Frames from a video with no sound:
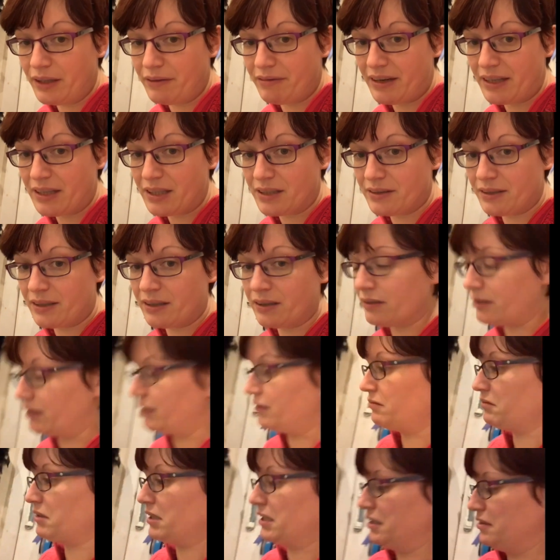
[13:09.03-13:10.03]
the feathers out
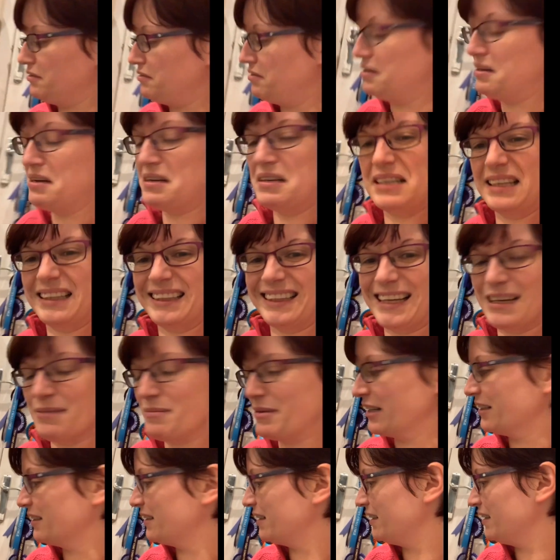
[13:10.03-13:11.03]
and kind of
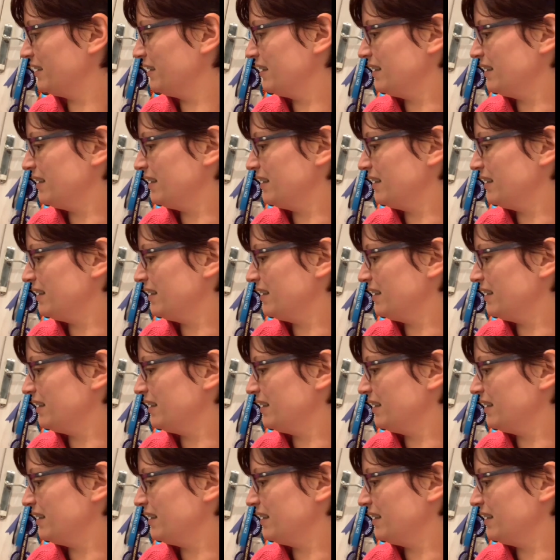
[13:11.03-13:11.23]
climbing on it.